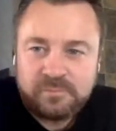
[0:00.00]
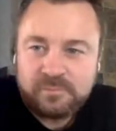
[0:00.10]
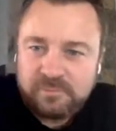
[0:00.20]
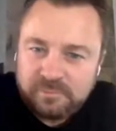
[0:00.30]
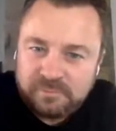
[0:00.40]

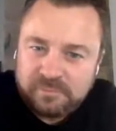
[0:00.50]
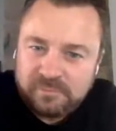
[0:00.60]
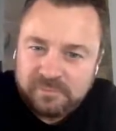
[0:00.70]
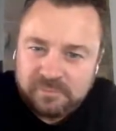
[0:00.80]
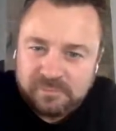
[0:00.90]

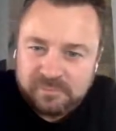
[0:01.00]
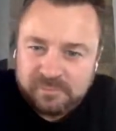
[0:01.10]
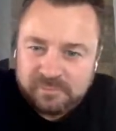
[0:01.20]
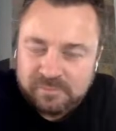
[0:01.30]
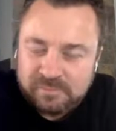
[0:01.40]

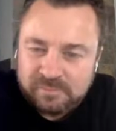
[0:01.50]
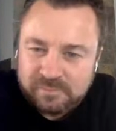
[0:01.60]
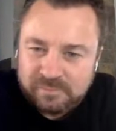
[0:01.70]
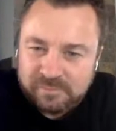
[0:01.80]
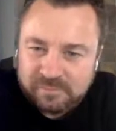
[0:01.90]

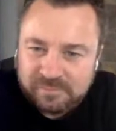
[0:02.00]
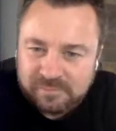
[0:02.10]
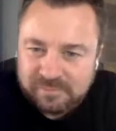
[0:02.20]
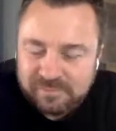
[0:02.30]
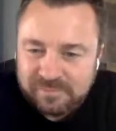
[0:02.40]

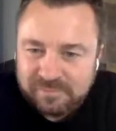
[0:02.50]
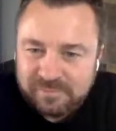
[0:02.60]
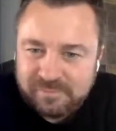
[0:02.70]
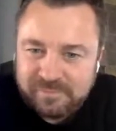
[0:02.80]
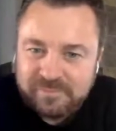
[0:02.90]

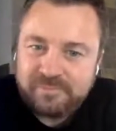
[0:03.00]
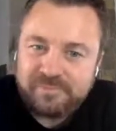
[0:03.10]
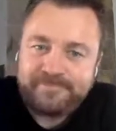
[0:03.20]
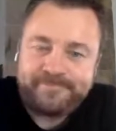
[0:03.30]
(not speaking)